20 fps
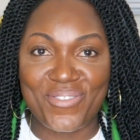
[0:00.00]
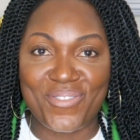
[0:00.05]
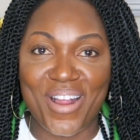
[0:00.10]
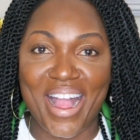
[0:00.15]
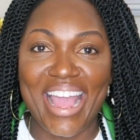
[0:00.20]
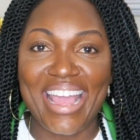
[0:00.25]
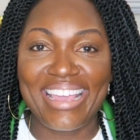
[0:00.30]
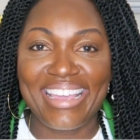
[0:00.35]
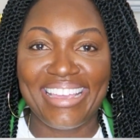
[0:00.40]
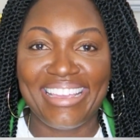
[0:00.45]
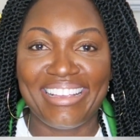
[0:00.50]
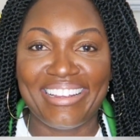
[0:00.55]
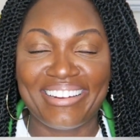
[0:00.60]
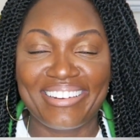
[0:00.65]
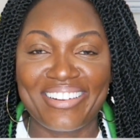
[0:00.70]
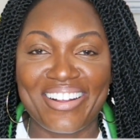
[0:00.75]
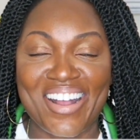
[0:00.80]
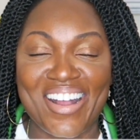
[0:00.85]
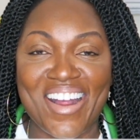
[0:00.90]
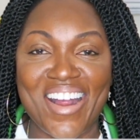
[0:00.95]
right
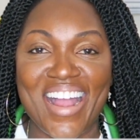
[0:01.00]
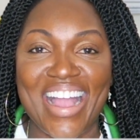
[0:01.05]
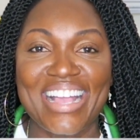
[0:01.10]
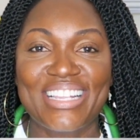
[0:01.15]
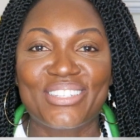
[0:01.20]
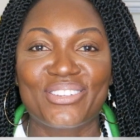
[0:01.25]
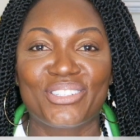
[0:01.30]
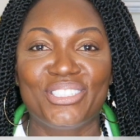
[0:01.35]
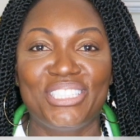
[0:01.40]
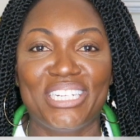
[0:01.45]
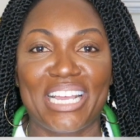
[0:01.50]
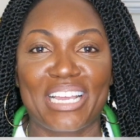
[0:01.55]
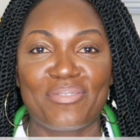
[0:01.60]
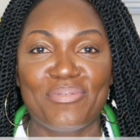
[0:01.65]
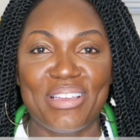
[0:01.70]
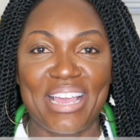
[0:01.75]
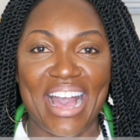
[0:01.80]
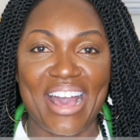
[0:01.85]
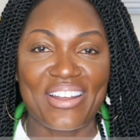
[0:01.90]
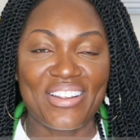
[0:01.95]
here. All right, so
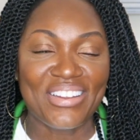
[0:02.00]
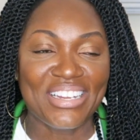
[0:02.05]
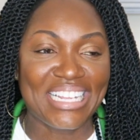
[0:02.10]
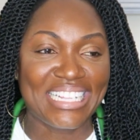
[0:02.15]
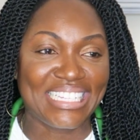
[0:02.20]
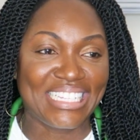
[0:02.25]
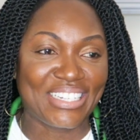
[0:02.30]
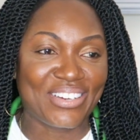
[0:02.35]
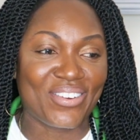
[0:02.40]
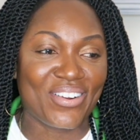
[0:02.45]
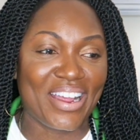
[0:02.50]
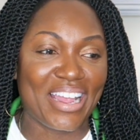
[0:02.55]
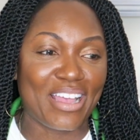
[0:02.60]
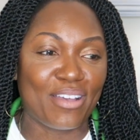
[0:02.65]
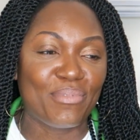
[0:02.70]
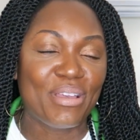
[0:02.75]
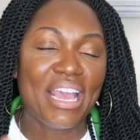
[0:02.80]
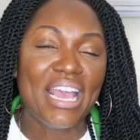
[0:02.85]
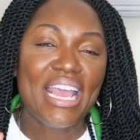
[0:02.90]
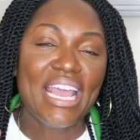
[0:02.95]
check me out on Instagram.